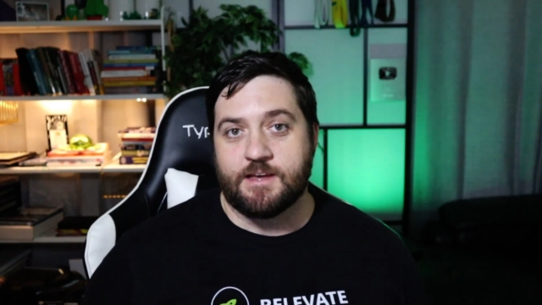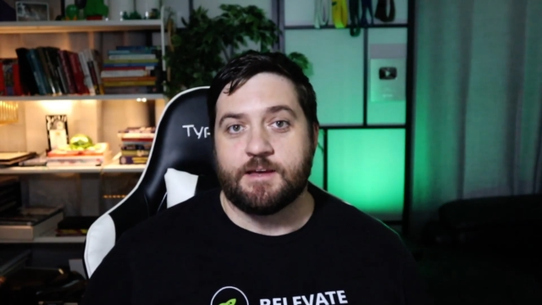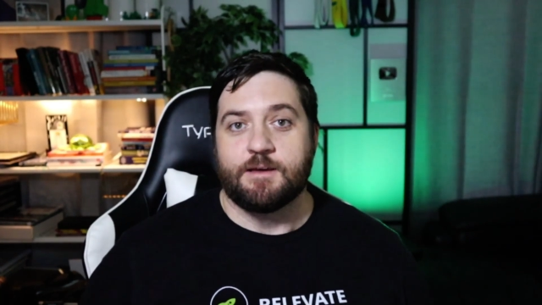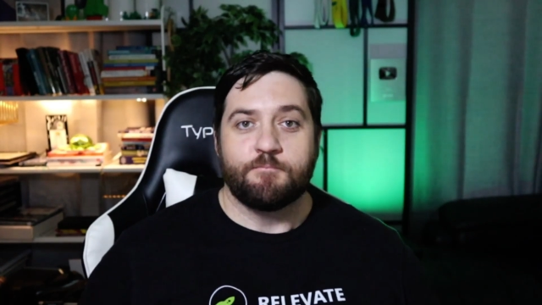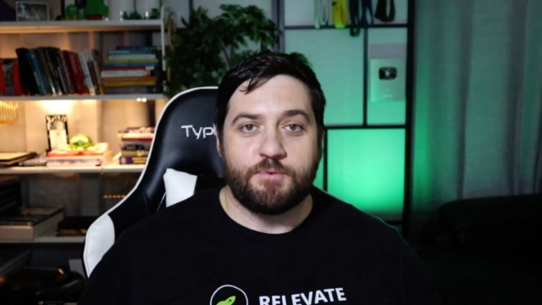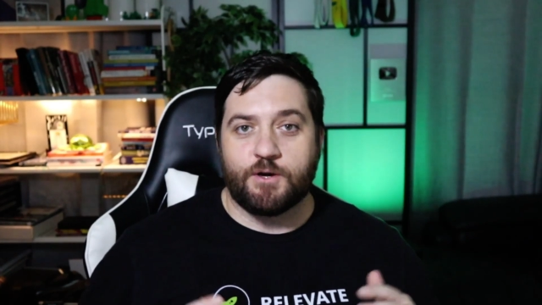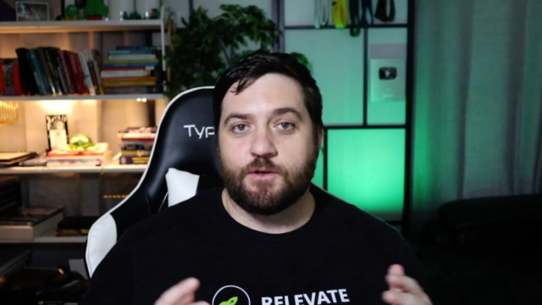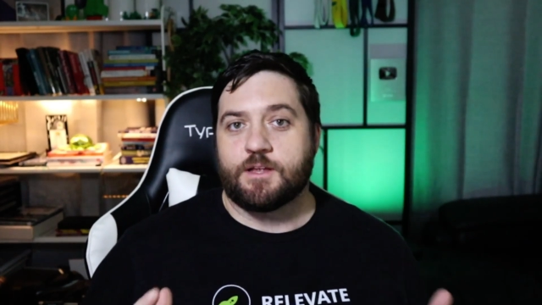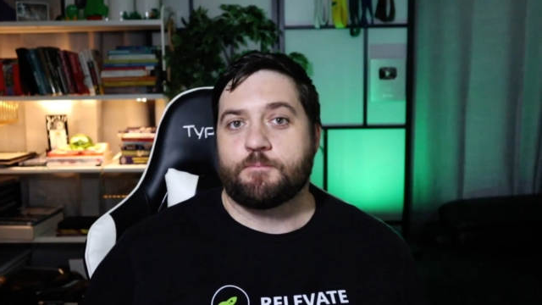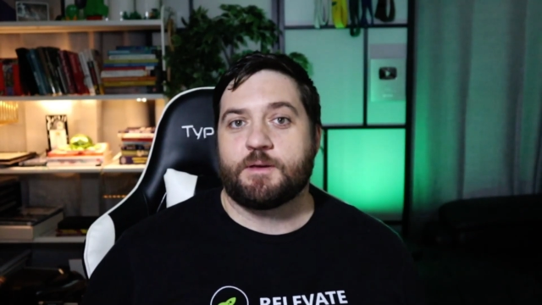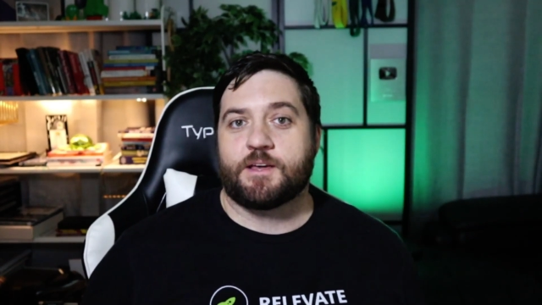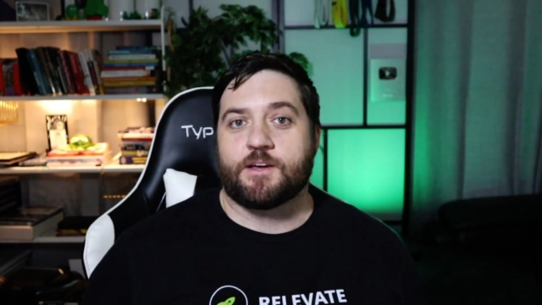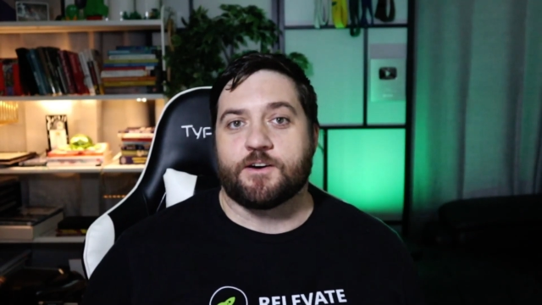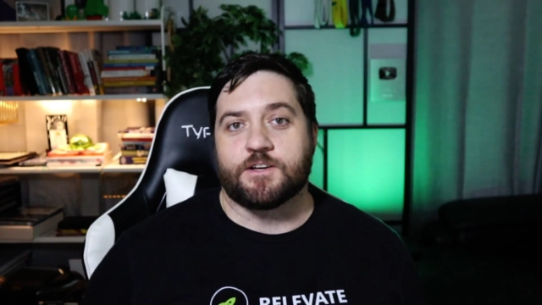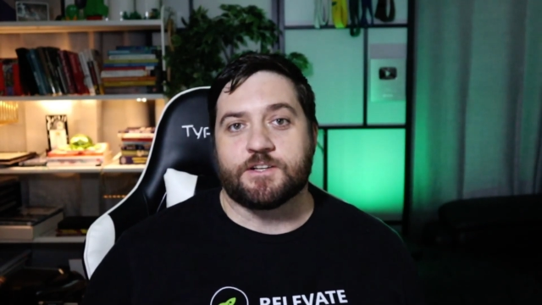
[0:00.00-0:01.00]
purely
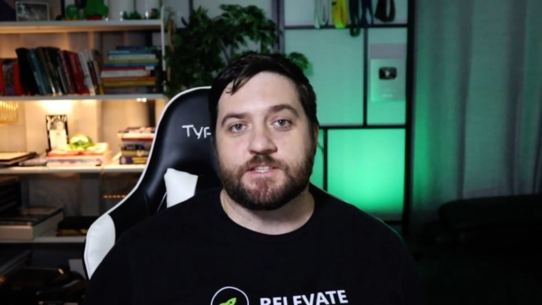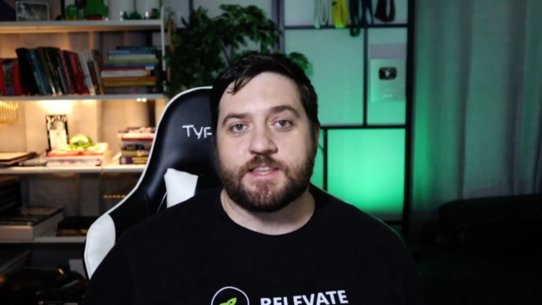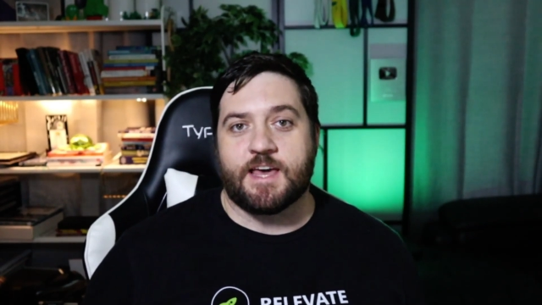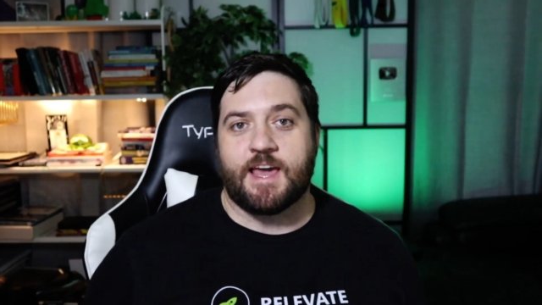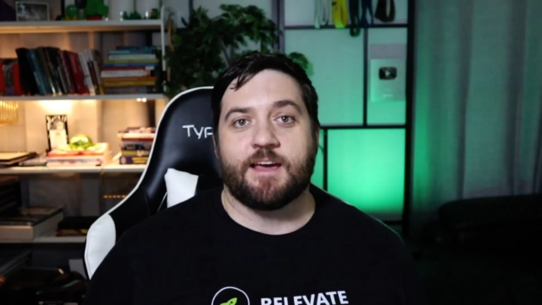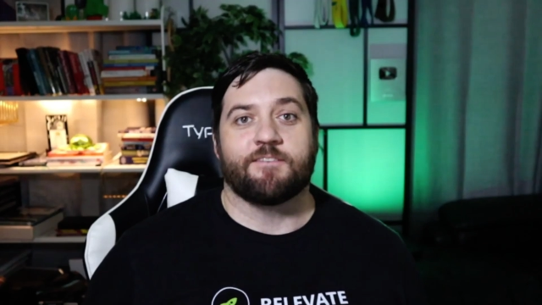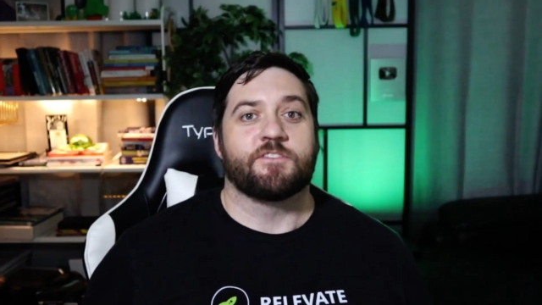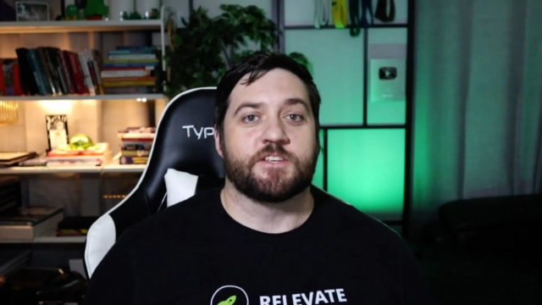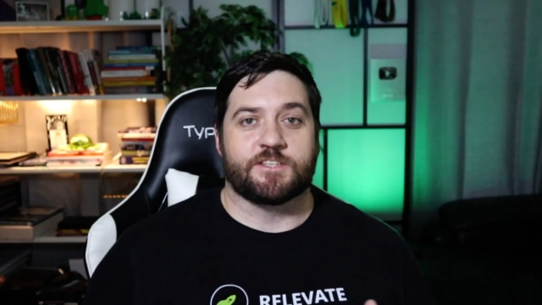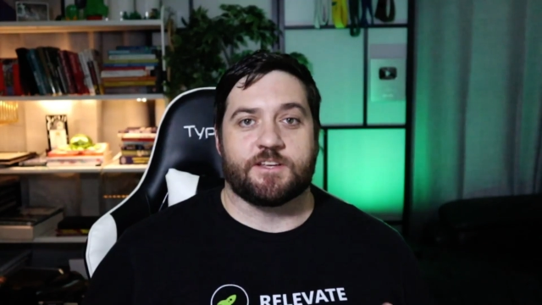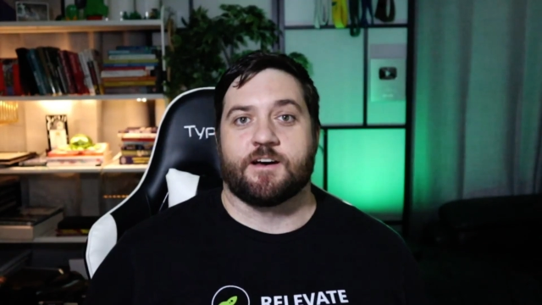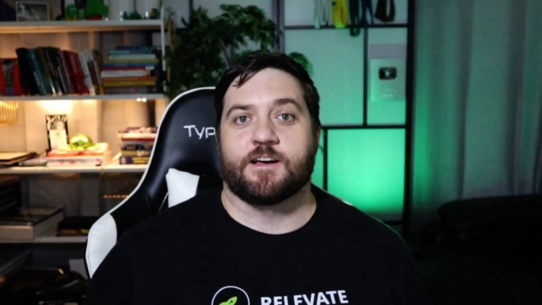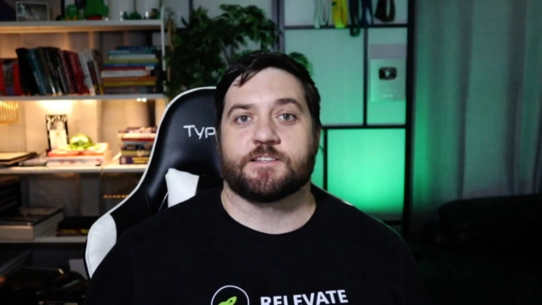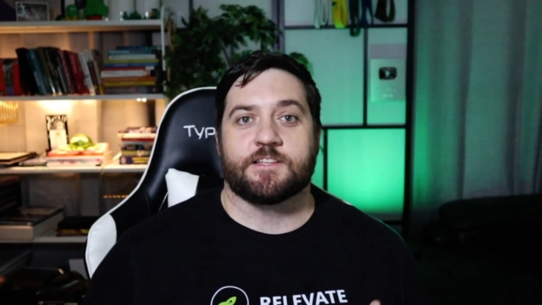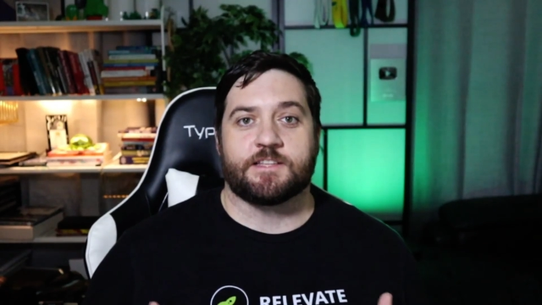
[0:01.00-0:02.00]
because they have the
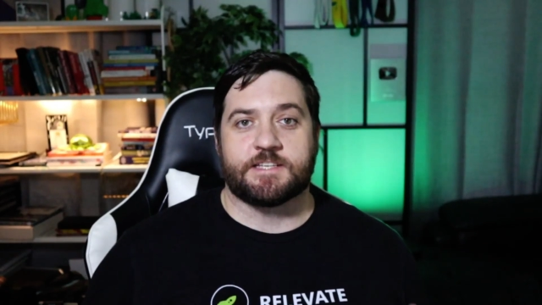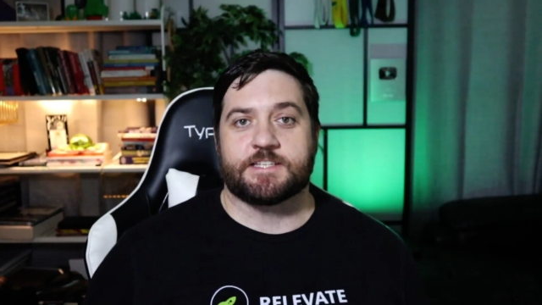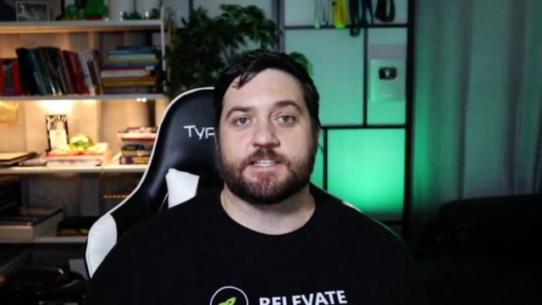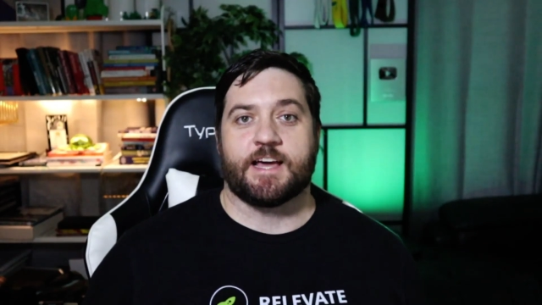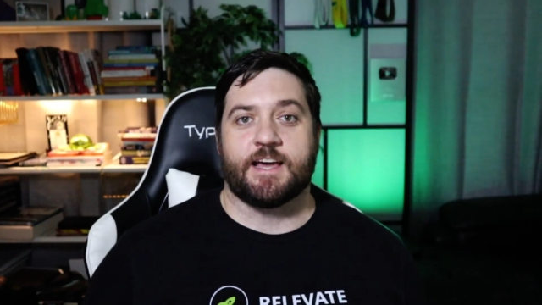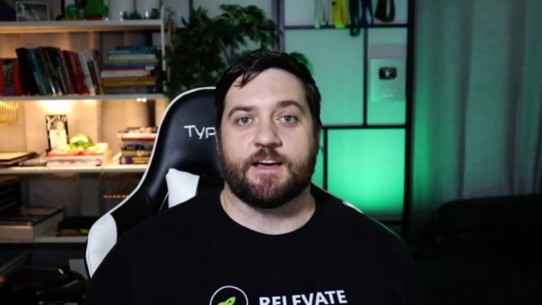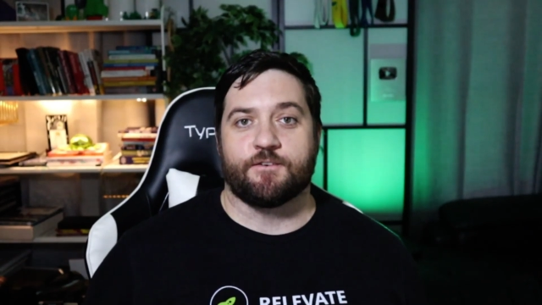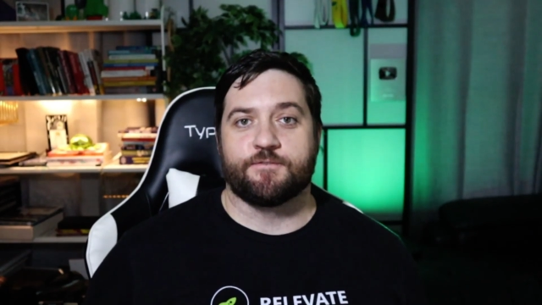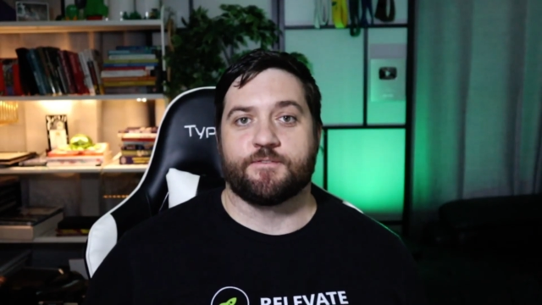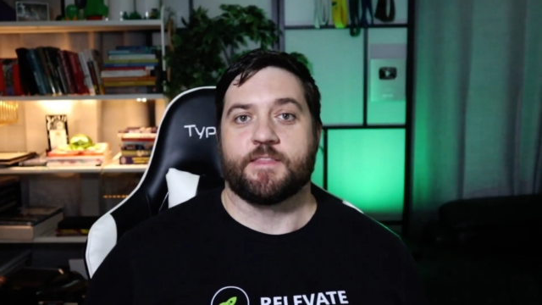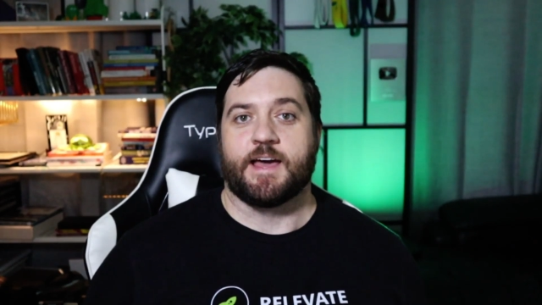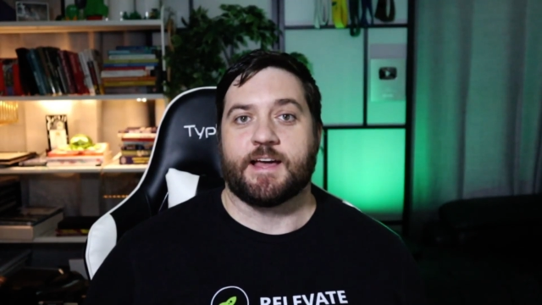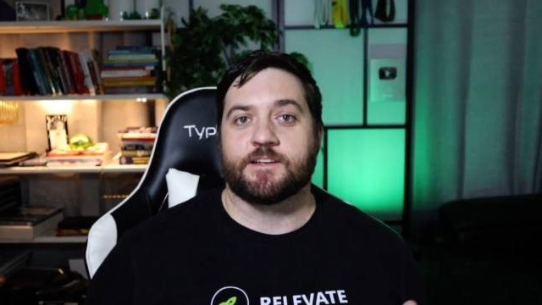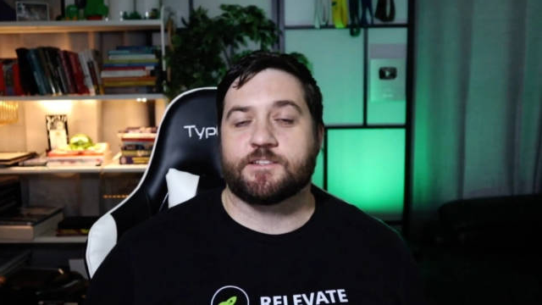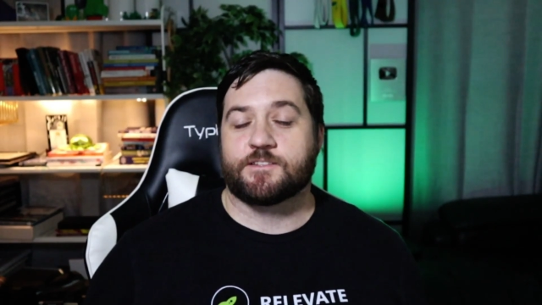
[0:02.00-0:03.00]
size and the scale for
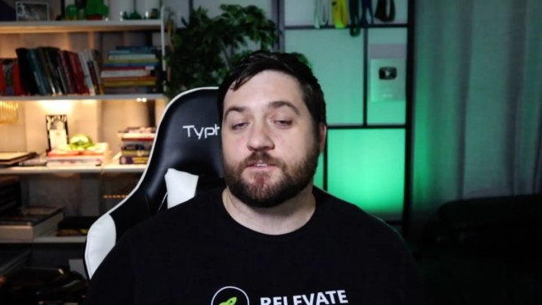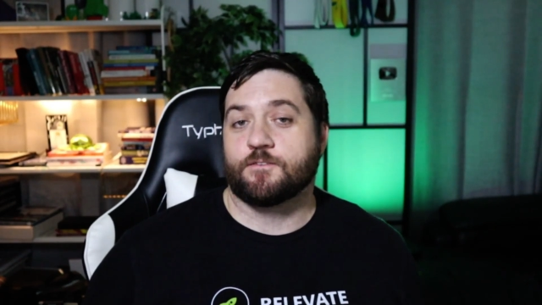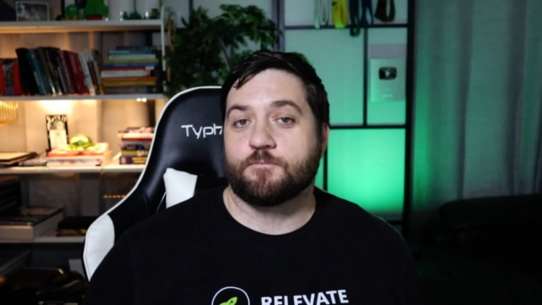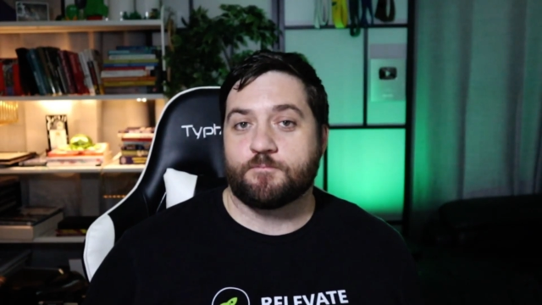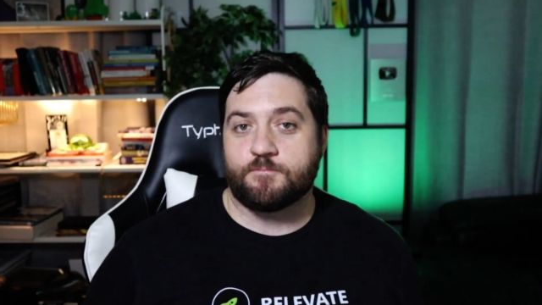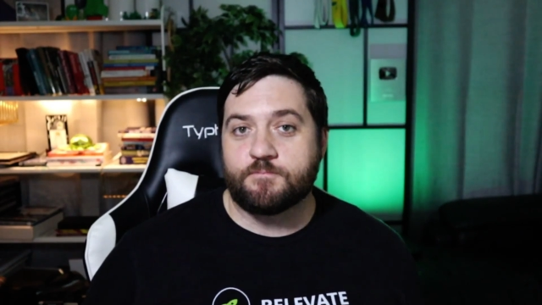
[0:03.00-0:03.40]
that to